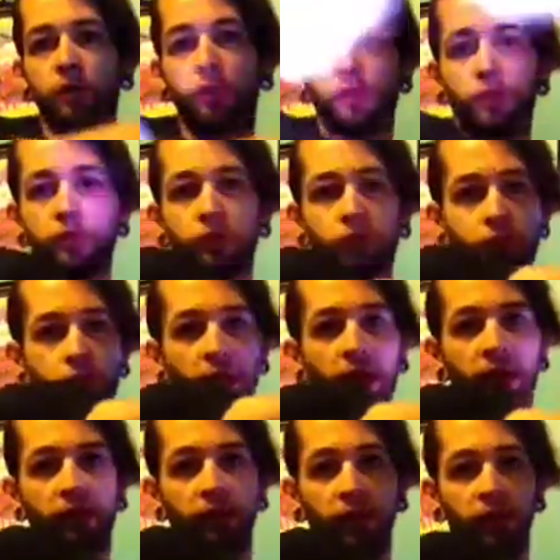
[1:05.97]
So I'm
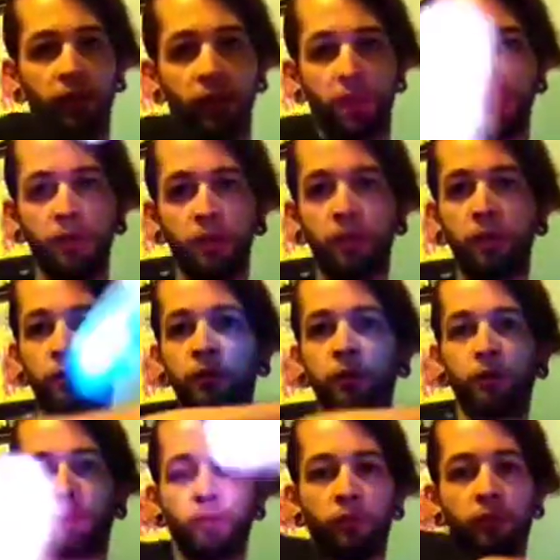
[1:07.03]
diving in
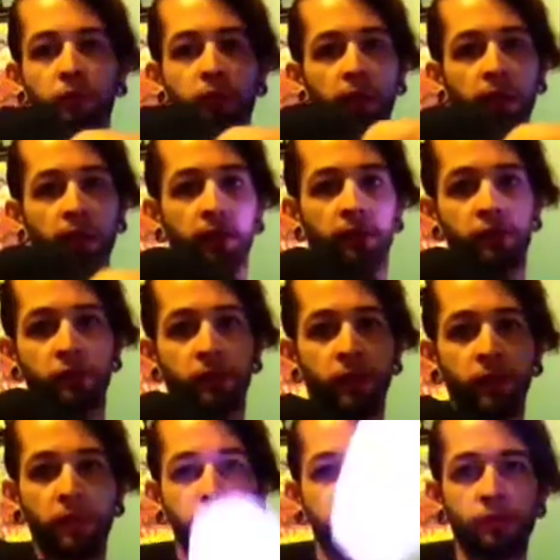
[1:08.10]
through the negative
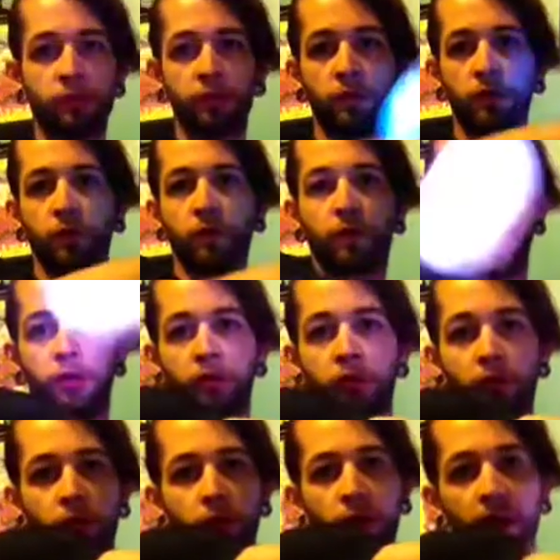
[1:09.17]
space,
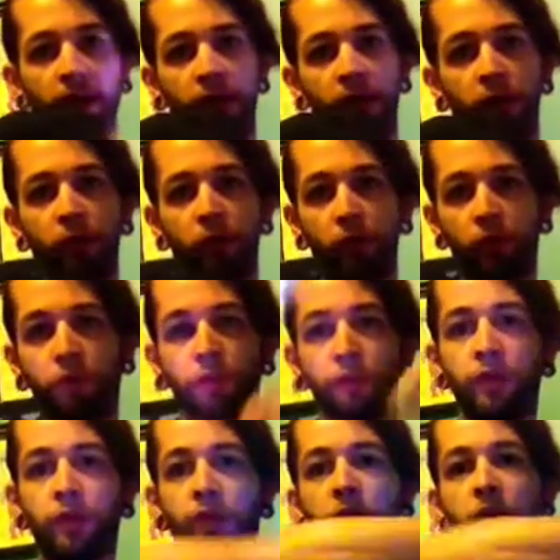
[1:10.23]
going out over
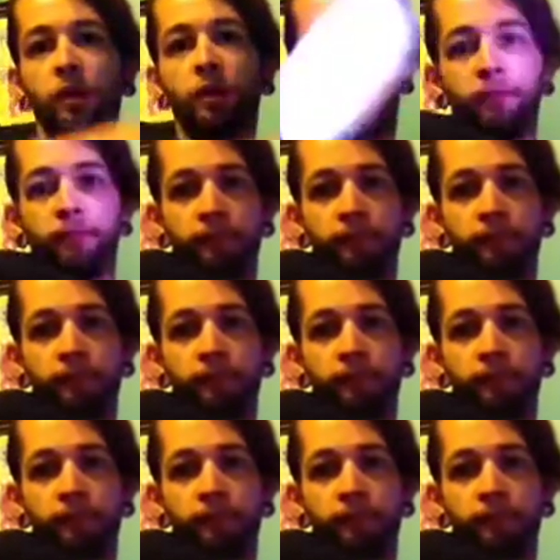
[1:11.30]
the arm,